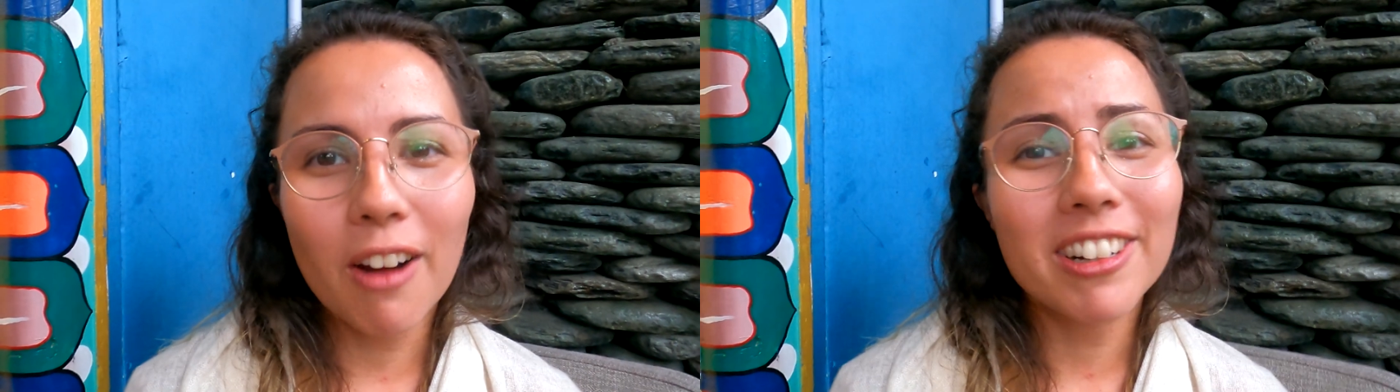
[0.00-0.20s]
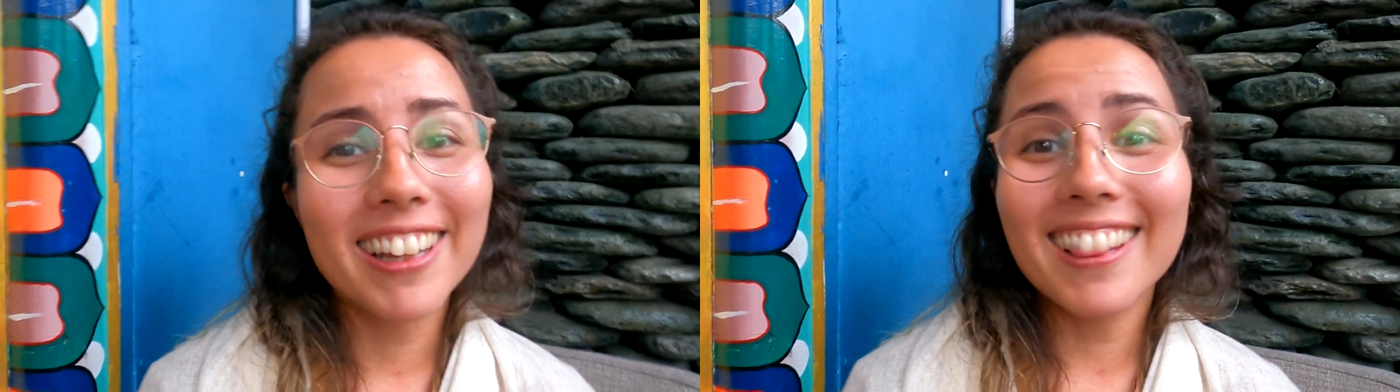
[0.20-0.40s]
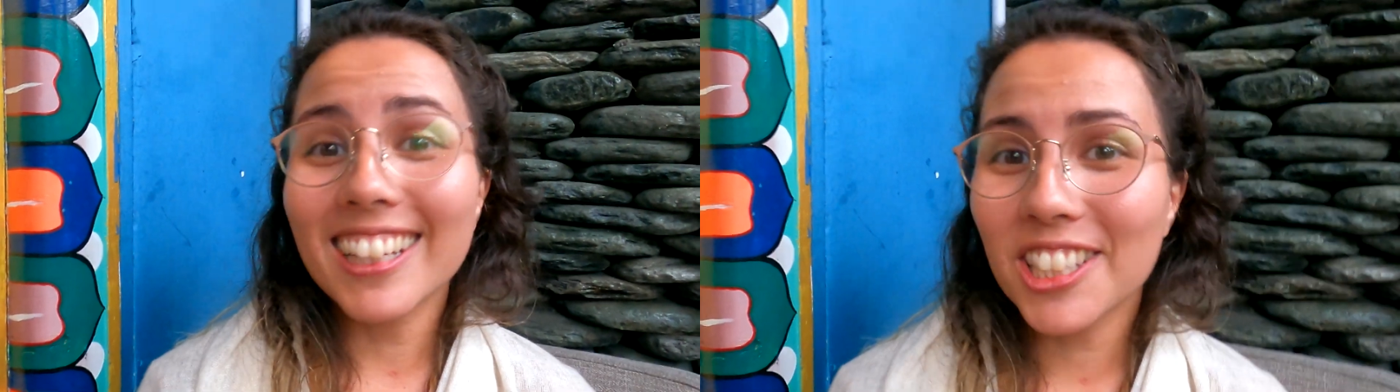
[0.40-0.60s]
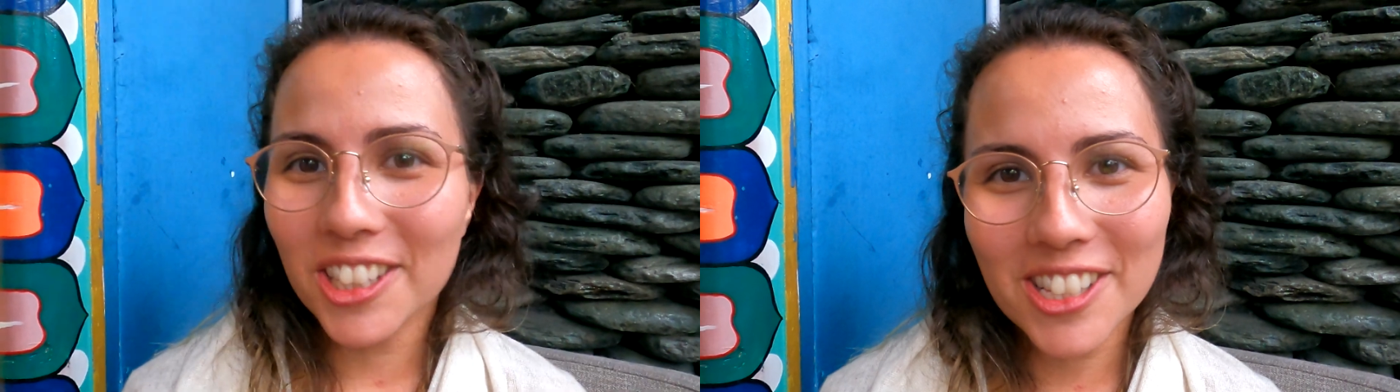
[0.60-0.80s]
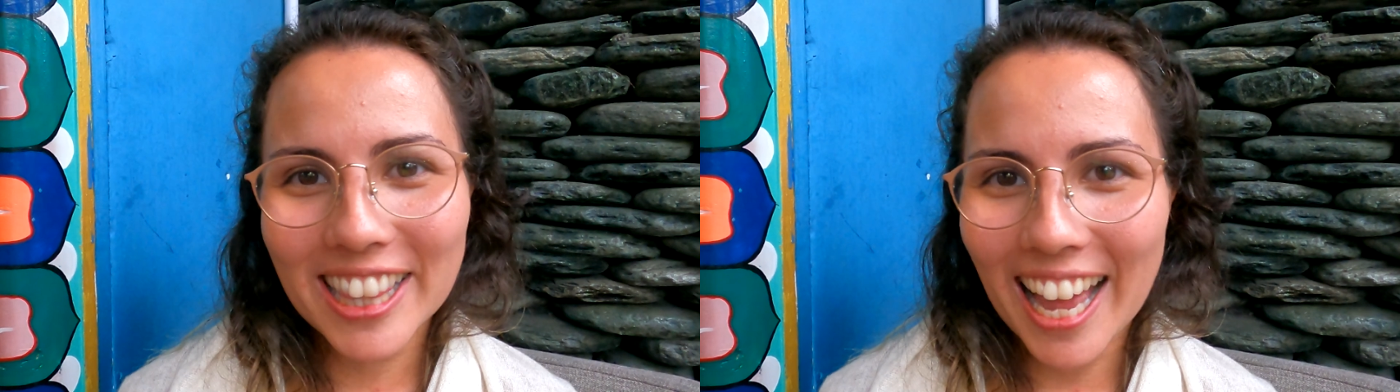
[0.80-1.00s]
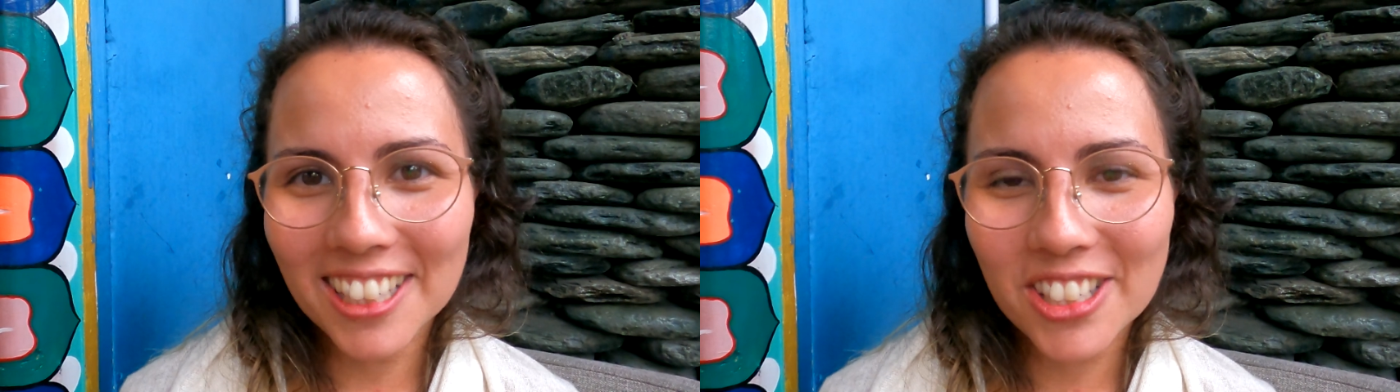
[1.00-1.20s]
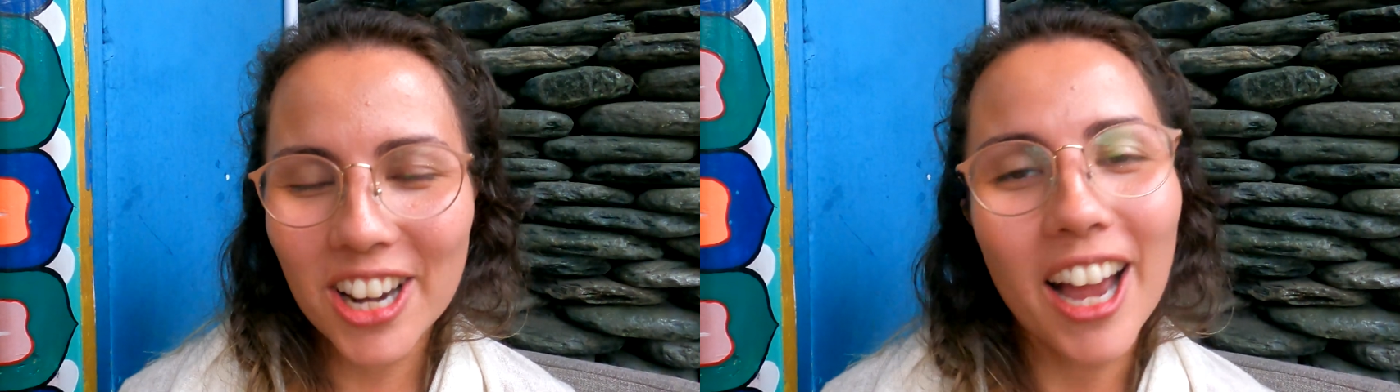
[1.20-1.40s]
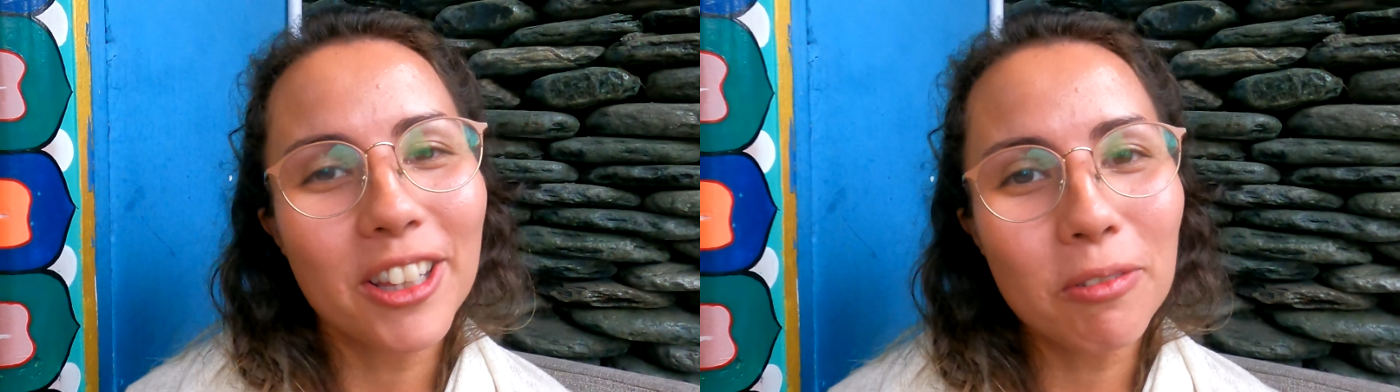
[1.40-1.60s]
our delicious
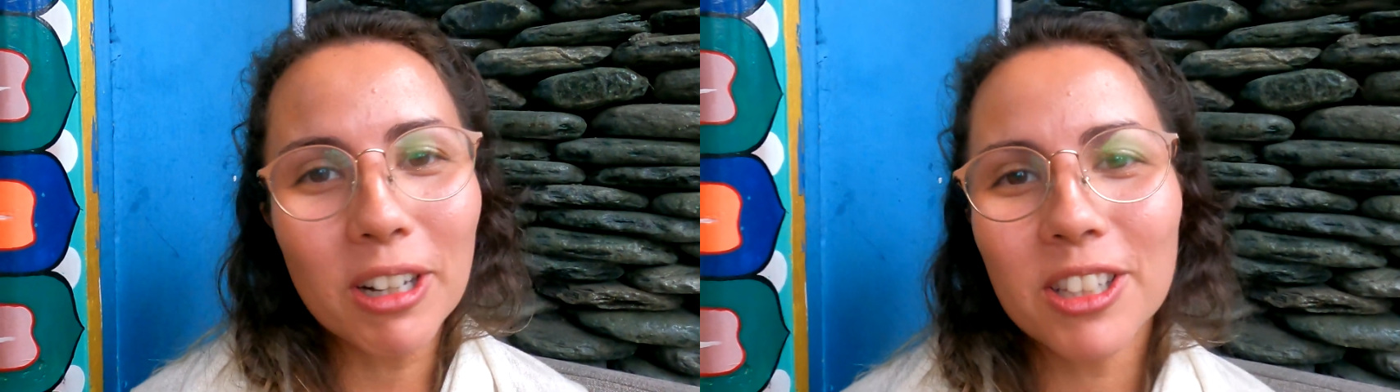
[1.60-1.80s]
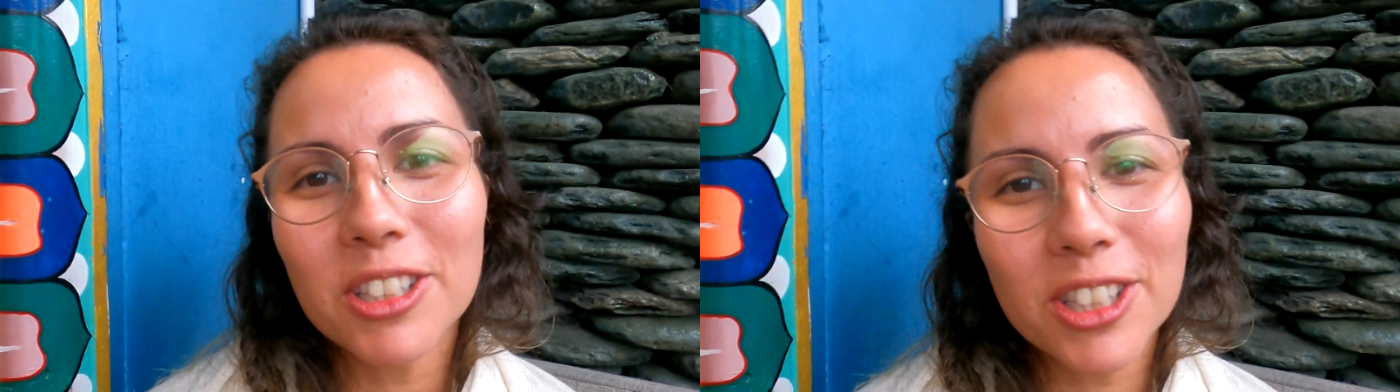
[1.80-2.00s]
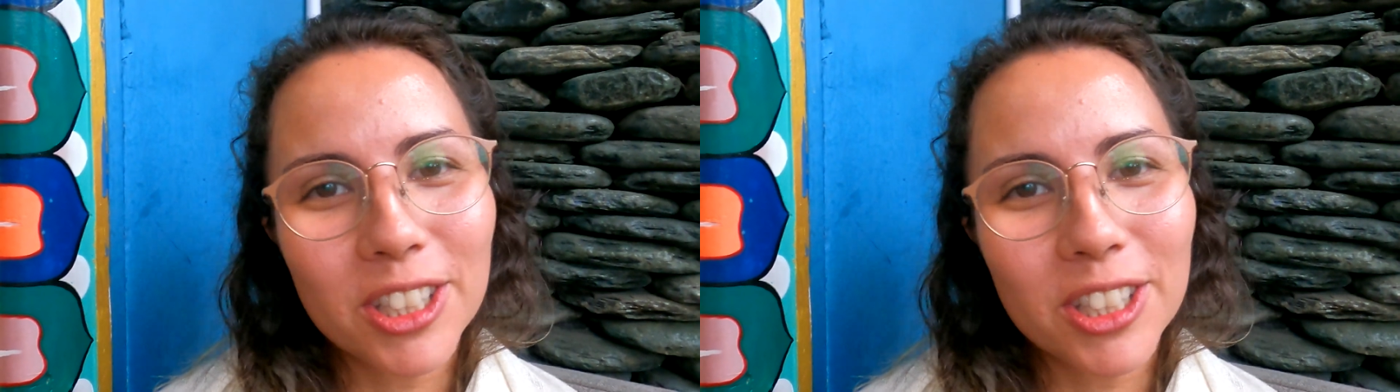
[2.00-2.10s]
lunch and wanted